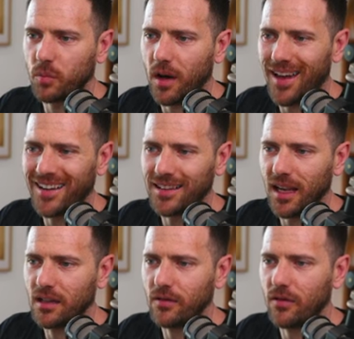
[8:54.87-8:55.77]
by
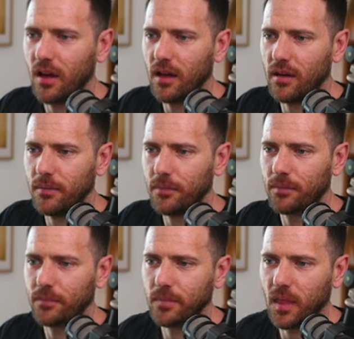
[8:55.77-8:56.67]
identifier,
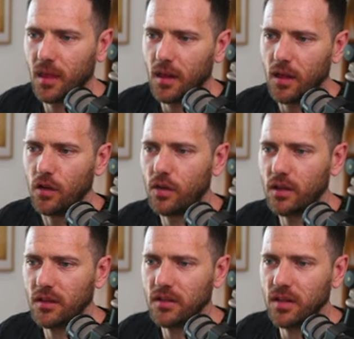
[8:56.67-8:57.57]
you
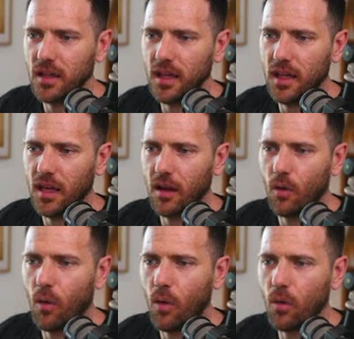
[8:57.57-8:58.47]
can see here
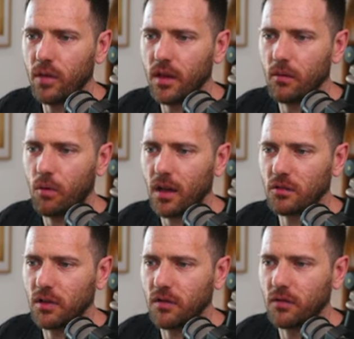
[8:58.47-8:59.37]
all the ones
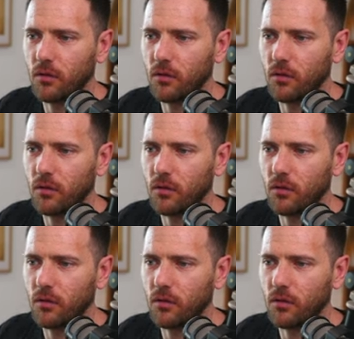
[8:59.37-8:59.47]
we've